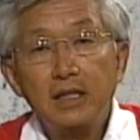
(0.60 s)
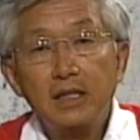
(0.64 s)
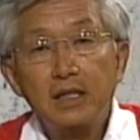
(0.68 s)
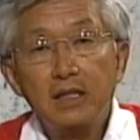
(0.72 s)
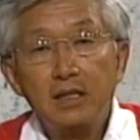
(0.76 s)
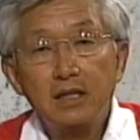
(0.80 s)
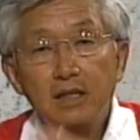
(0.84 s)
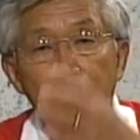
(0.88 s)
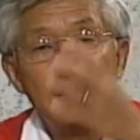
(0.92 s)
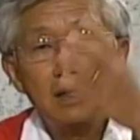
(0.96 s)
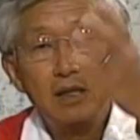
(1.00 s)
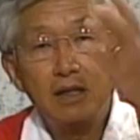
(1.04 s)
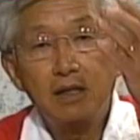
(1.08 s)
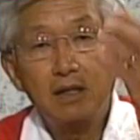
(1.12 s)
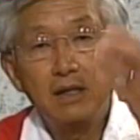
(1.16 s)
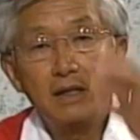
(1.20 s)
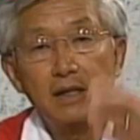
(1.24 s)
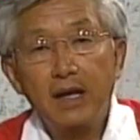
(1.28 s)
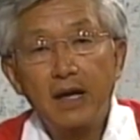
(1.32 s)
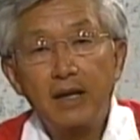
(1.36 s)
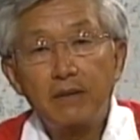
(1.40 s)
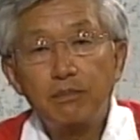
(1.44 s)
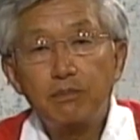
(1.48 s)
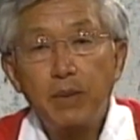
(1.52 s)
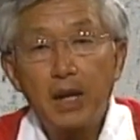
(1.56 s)
see the
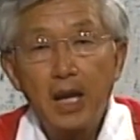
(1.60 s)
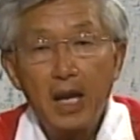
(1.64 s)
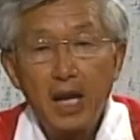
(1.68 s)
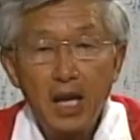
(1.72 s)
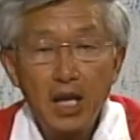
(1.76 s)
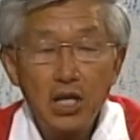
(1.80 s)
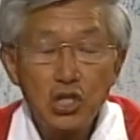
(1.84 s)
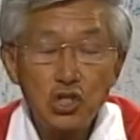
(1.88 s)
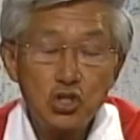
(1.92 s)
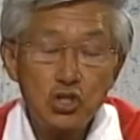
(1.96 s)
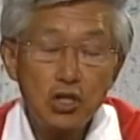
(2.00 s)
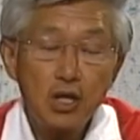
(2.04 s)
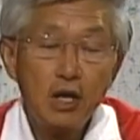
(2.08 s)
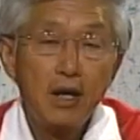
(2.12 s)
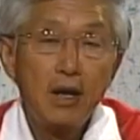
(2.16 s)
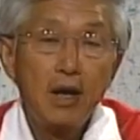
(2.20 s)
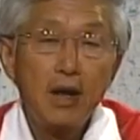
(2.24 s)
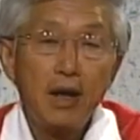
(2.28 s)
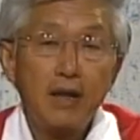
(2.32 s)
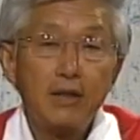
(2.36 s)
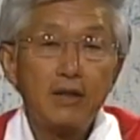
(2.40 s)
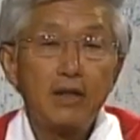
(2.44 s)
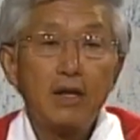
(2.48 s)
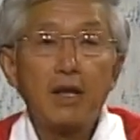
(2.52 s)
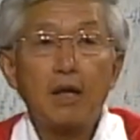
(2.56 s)
internet page,
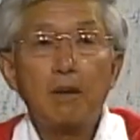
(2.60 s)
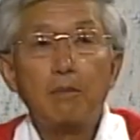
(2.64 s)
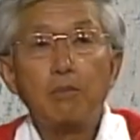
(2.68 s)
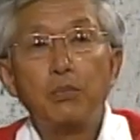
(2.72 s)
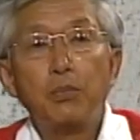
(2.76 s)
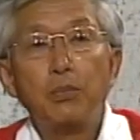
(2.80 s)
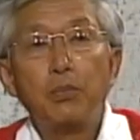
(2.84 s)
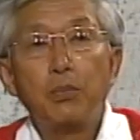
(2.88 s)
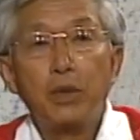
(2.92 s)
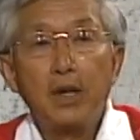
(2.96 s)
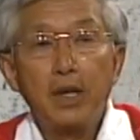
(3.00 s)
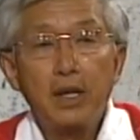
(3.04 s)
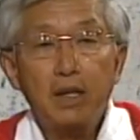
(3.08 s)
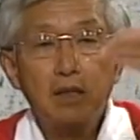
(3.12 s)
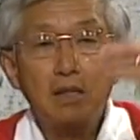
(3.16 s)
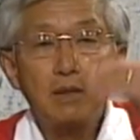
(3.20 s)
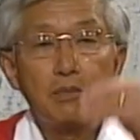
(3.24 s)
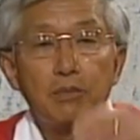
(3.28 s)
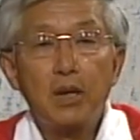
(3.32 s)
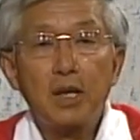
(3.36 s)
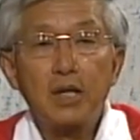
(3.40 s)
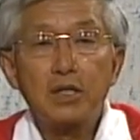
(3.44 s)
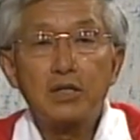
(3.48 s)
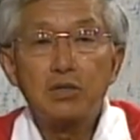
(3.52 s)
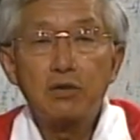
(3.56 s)
and they can bring the
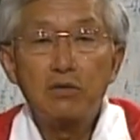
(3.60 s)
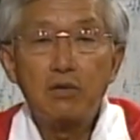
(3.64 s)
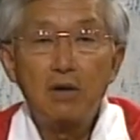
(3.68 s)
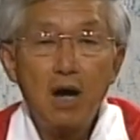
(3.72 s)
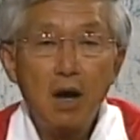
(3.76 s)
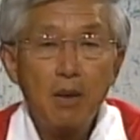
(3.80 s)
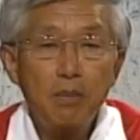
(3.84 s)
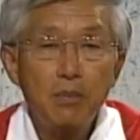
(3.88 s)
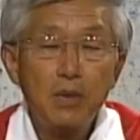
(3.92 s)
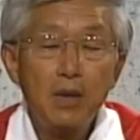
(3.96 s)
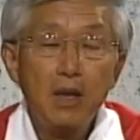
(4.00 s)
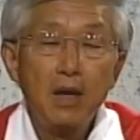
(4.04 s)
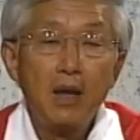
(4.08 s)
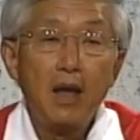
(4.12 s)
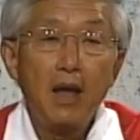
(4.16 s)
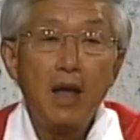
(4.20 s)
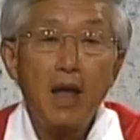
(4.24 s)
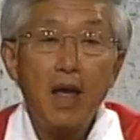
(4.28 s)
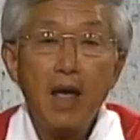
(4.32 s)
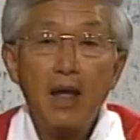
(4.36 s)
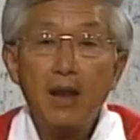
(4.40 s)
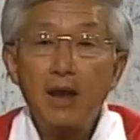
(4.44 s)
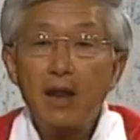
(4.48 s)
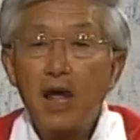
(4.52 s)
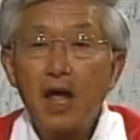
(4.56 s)
puzzle up
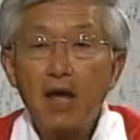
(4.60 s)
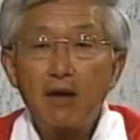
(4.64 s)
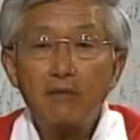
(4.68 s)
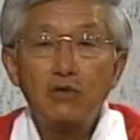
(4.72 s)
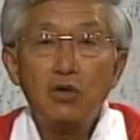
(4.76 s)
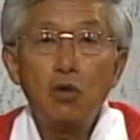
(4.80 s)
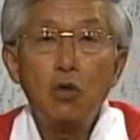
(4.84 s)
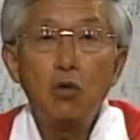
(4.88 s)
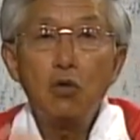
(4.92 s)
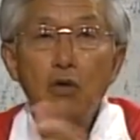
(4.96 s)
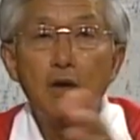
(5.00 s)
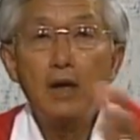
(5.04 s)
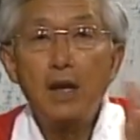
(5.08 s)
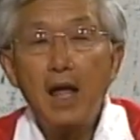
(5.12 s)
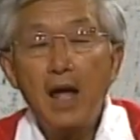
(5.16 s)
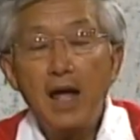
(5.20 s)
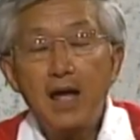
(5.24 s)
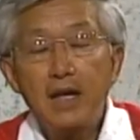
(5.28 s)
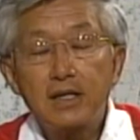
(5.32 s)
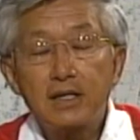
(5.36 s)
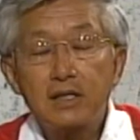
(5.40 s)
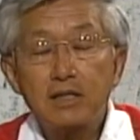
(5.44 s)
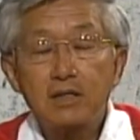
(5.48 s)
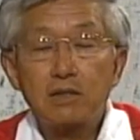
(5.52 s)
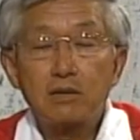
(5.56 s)
and have the whole
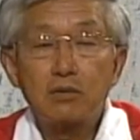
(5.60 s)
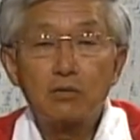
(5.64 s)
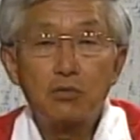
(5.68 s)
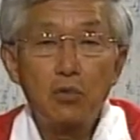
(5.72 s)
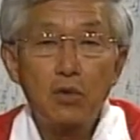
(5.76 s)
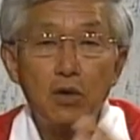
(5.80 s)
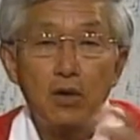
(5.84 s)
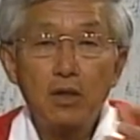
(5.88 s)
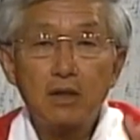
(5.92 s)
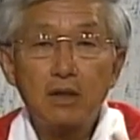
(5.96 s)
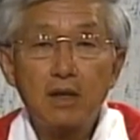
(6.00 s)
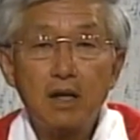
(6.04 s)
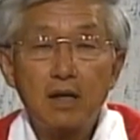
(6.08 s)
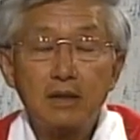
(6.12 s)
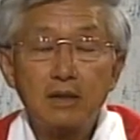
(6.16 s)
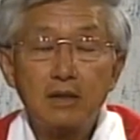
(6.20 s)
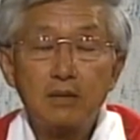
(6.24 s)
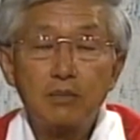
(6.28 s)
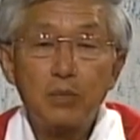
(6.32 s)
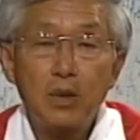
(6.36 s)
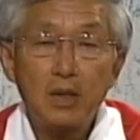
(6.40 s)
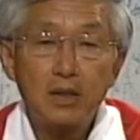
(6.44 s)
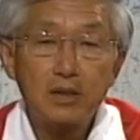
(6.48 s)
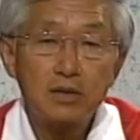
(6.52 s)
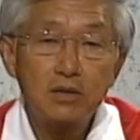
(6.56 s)
class work on the
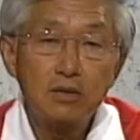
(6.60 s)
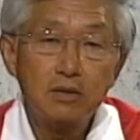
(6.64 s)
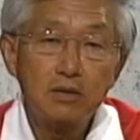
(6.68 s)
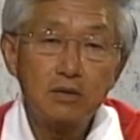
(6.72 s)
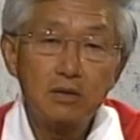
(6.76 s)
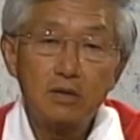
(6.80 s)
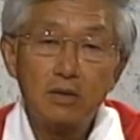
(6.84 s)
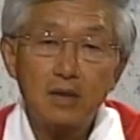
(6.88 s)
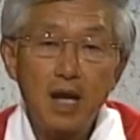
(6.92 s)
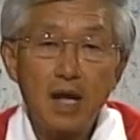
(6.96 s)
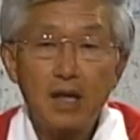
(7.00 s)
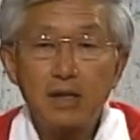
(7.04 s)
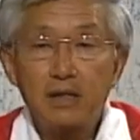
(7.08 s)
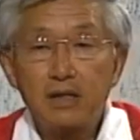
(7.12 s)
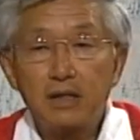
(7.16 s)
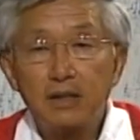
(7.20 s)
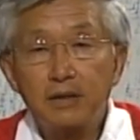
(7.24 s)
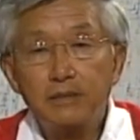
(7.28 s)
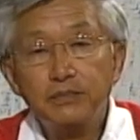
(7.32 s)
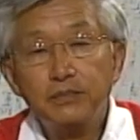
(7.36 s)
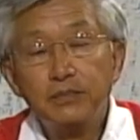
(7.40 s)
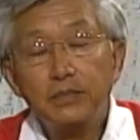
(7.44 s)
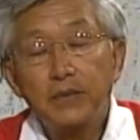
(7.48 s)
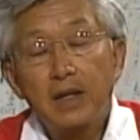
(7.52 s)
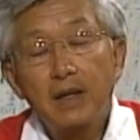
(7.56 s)
puzzle together.
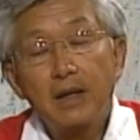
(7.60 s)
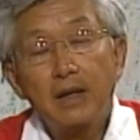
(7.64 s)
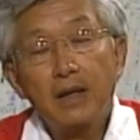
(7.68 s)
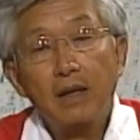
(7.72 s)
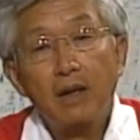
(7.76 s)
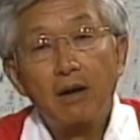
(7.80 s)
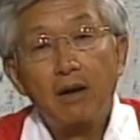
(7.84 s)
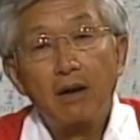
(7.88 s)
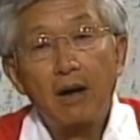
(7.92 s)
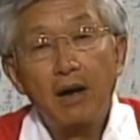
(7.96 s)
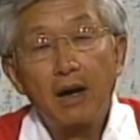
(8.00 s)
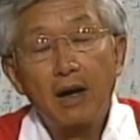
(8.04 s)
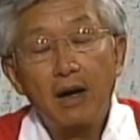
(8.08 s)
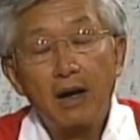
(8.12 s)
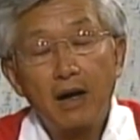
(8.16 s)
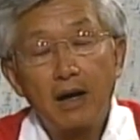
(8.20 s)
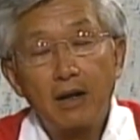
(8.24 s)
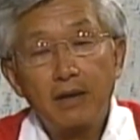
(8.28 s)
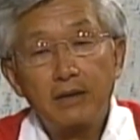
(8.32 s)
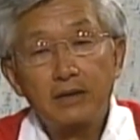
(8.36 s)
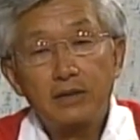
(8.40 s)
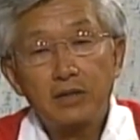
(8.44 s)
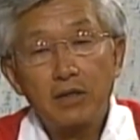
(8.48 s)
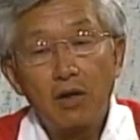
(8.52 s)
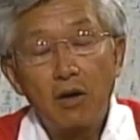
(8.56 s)

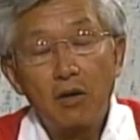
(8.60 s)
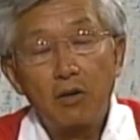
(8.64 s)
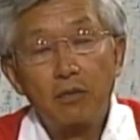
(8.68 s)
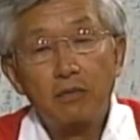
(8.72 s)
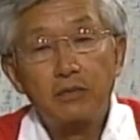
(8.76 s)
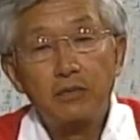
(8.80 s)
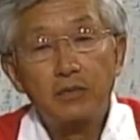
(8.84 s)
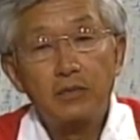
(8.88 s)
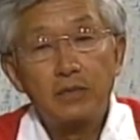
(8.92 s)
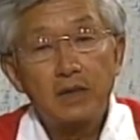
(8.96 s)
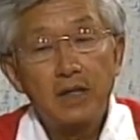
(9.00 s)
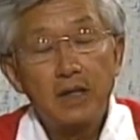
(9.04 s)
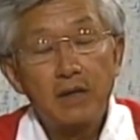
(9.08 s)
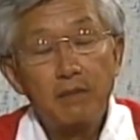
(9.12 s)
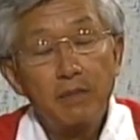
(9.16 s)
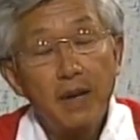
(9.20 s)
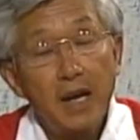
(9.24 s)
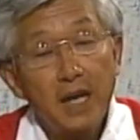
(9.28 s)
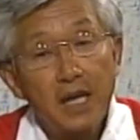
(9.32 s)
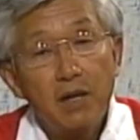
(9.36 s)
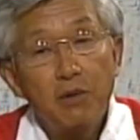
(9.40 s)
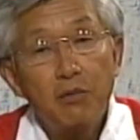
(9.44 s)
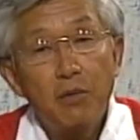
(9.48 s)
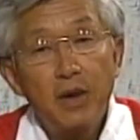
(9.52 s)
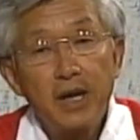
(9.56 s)
So there are
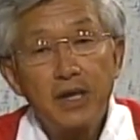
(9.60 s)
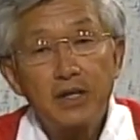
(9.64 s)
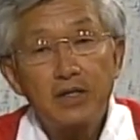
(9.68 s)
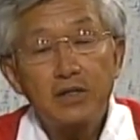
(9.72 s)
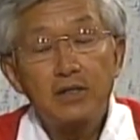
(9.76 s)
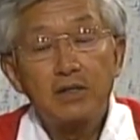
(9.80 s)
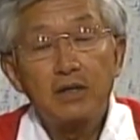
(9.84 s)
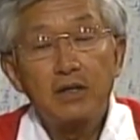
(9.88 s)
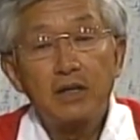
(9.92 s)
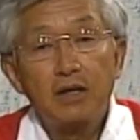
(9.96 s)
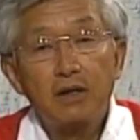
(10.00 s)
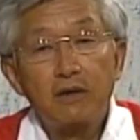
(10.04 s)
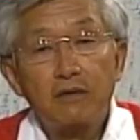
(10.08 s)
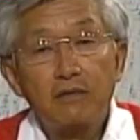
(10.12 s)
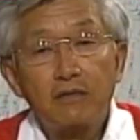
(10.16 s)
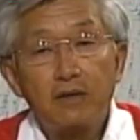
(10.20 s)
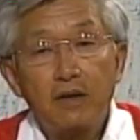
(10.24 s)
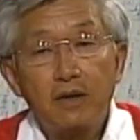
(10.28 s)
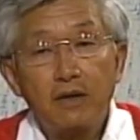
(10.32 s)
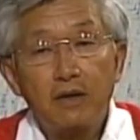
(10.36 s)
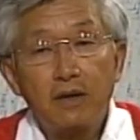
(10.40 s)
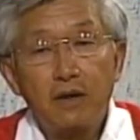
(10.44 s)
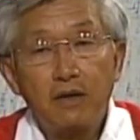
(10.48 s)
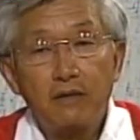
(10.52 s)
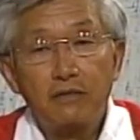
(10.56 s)
many ways
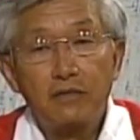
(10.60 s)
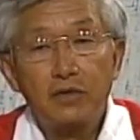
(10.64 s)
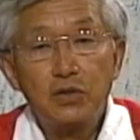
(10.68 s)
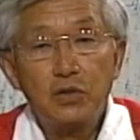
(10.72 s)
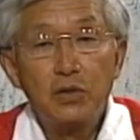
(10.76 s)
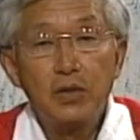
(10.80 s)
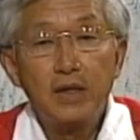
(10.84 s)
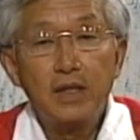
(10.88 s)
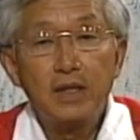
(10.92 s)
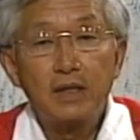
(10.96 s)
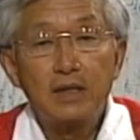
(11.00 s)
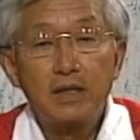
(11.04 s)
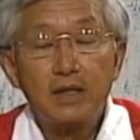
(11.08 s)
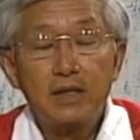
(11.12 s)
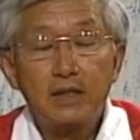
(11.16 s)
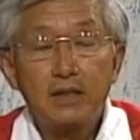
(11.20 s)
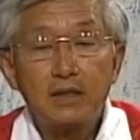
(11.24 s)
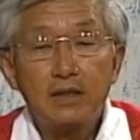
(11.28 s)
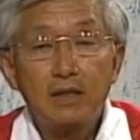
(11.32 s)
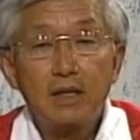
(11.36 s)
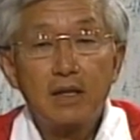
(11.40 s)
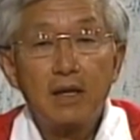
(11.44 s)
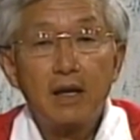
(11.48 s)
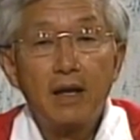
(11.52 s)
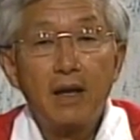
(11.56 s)
of doing this,
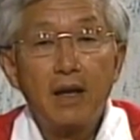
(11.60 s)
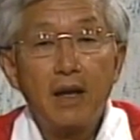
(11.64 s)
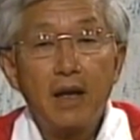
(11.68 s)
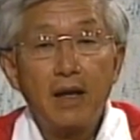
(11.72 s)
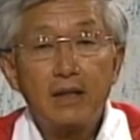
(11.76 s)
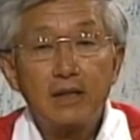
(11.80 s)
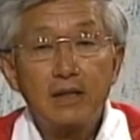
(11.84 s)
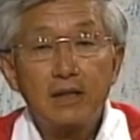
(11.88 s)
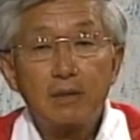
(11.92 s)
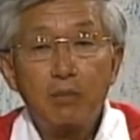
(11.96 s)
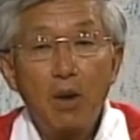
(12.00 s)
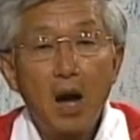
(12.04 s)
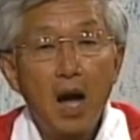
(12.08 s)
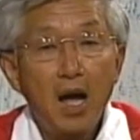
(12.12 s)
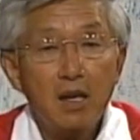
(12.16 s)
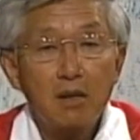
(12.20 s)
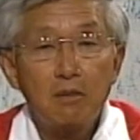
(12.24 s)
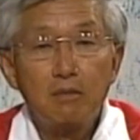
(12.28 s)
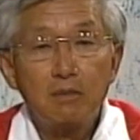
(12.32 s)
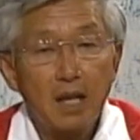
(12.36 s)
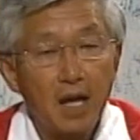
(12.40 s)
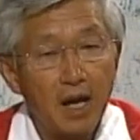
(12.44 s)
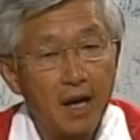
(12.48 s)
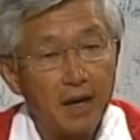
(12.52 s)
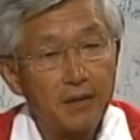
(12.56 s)
and the
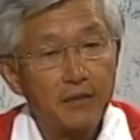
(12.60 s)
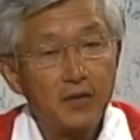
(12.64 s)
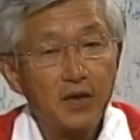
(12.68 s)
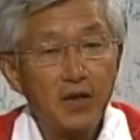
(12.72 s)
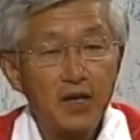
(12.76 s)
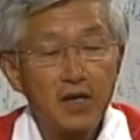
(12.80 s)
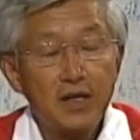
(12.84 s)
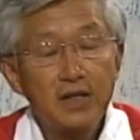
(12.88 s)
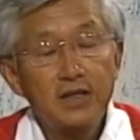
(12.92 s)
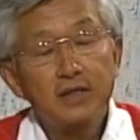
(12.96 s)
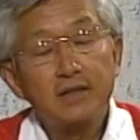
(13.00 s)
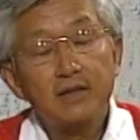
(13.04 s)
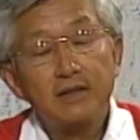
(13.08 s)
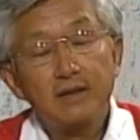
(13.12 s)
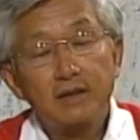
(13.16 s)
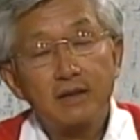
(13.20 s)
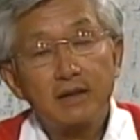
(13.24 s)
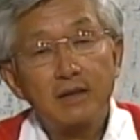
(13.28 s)
bottom line is